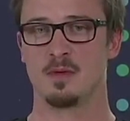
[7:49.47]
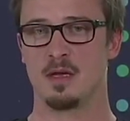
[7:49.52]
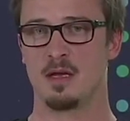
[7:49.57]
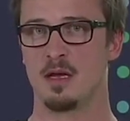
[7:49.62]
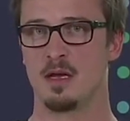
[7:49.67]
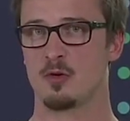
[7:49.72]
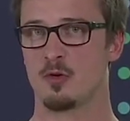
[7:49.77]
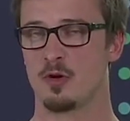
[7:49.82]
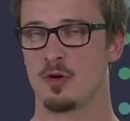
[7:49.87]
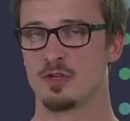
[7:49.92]

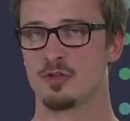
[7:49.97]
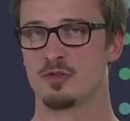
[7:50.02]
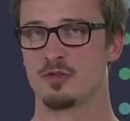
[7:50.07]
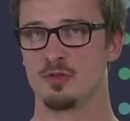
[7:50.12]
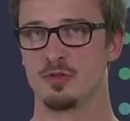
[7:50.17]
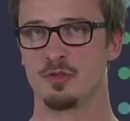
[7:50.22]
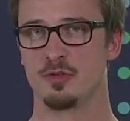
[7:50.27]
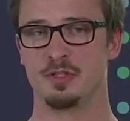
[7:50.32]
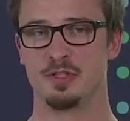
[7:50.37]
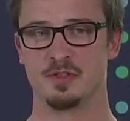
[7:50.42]
according to
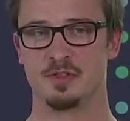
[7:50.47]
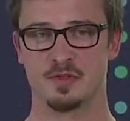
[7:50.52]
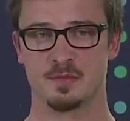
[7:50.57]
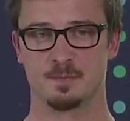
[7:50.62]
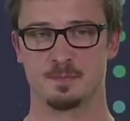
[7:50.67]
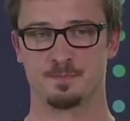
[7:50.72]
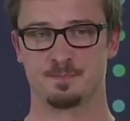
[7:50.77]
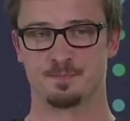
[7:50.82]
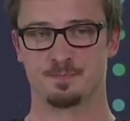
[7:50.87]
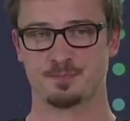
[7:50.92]
your needs.
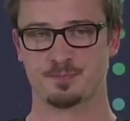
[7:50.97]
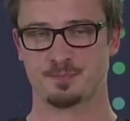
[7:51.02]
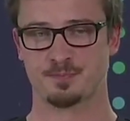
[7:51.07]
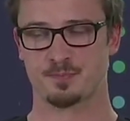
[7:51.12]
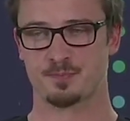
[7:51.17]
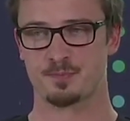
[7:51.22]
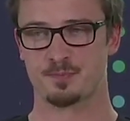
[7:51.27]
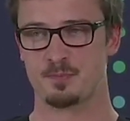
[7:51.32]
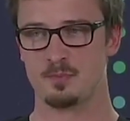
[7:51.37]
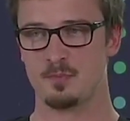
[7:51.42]

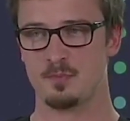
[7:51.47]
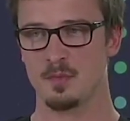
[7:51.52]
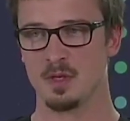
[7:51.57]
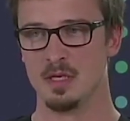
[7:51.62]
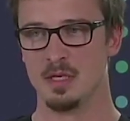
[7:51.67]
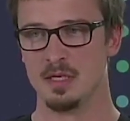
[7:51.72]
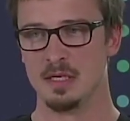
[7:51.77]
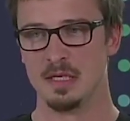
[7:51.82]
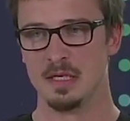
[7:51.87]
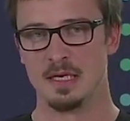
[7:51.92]

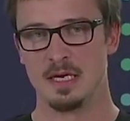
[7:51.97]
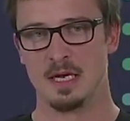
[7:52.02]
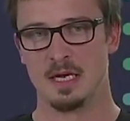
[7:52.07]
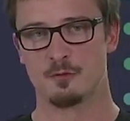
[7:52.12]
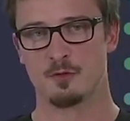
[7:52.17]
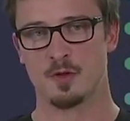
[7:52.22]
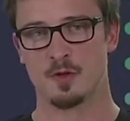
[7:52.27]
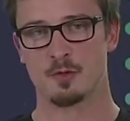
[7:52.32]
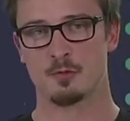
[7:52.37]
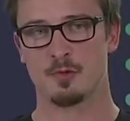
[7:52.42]
And
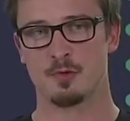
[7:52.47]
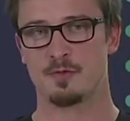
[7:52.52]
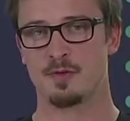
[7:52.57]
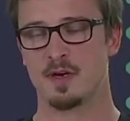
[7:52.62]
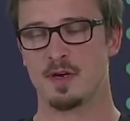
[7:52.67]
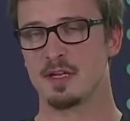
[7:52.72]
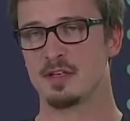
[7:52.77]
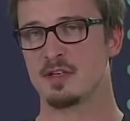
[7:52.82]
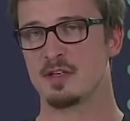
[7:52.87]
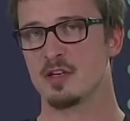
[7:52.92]
for the
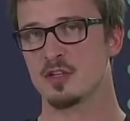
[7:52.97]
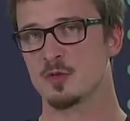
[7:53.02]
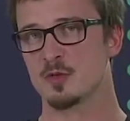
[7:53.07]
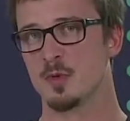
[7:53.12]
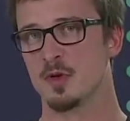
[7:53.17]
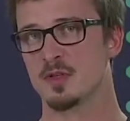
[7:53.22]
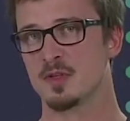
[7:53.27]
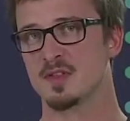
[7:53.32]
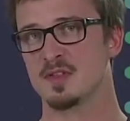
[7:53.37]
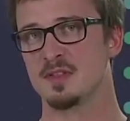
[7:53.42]
Grafana
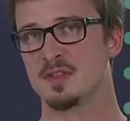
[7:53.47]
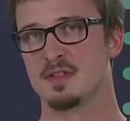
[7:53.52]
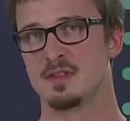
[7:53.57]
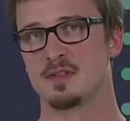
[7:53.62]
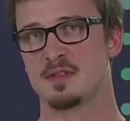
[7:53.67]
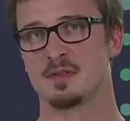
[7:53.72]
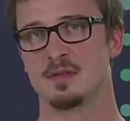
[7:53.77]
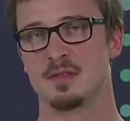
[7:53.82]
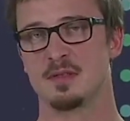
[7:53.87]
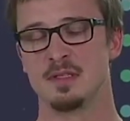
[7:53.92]
dashboards,
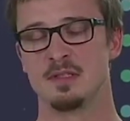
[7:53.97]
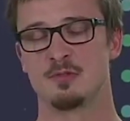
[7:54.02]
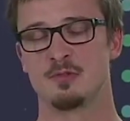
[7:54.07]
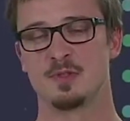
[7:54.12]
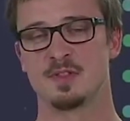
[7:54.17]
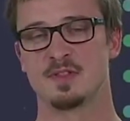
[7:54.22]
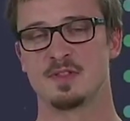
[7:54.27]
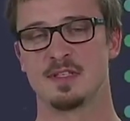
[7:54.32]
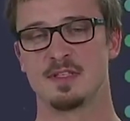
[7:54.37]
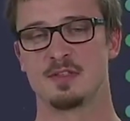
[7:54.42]
it's
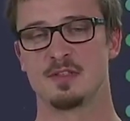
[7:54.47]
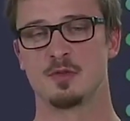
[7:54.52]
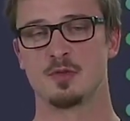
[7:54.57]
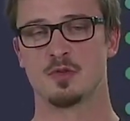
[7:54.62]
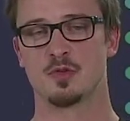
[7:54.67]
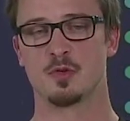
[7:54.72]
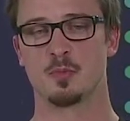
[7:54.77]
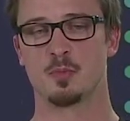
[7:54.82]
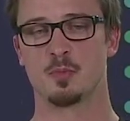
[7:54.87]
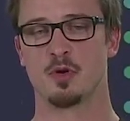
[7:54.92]
interesting to
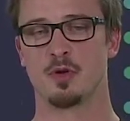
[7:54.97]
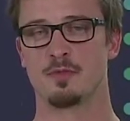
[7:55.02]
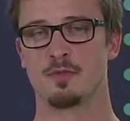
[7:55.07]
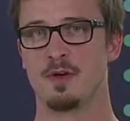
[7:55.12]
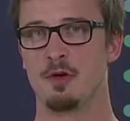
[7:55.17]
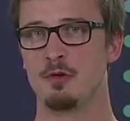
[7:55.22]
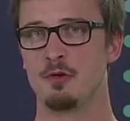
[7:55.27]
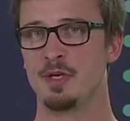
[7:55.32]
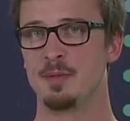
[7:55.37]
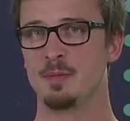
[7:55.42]
support
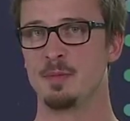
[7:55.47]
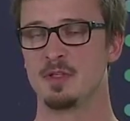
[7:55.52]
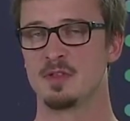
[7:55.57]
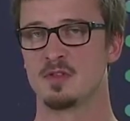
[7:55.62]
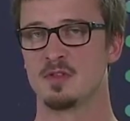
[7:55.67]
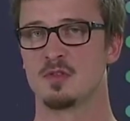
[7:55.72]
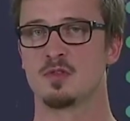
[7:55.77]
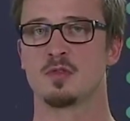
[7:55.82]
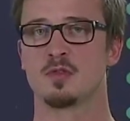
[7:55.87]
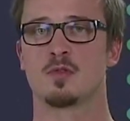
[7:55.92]

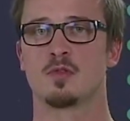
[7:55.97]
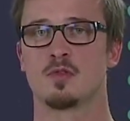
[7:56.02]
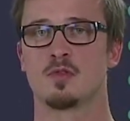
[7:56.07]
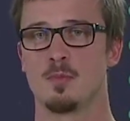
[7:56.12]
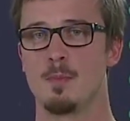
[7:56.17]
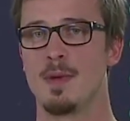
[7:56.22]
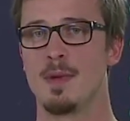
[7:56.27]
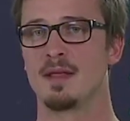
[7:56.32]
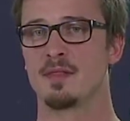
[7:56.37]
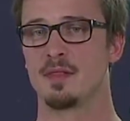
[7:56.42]
variables to
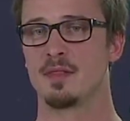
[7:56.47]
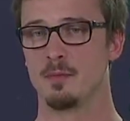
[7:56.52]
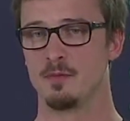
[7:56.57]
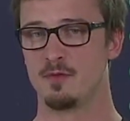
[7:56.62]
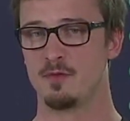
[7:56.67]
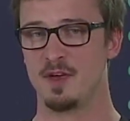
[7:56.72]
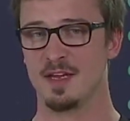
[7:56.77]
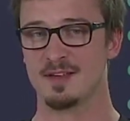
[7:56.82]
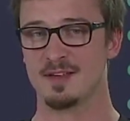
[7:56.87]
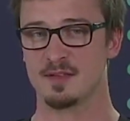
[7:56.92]
make them
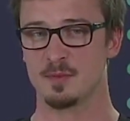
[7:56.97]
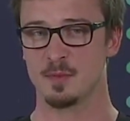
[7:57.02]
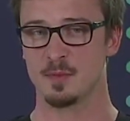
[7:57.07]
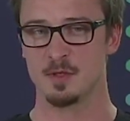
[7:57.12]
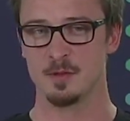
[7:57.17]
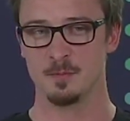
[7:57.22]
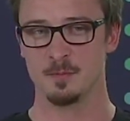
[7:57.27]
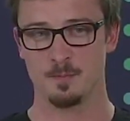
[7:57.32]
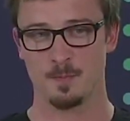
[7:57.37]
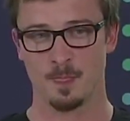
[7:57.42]

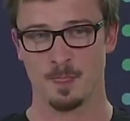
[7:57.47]
flexible.